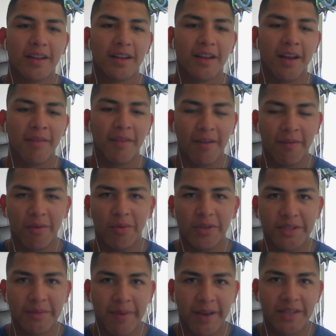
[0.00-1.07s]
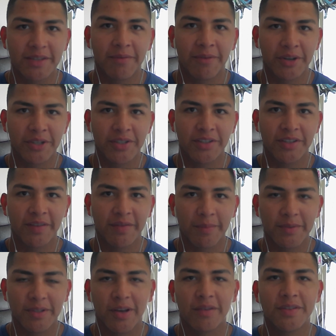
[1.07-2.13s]
of everyone's best versions of
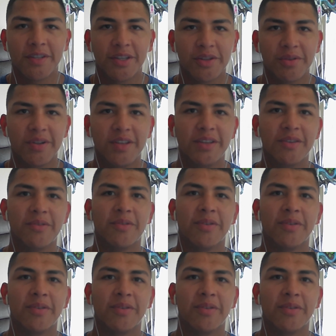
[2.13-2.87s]
themselves, including you.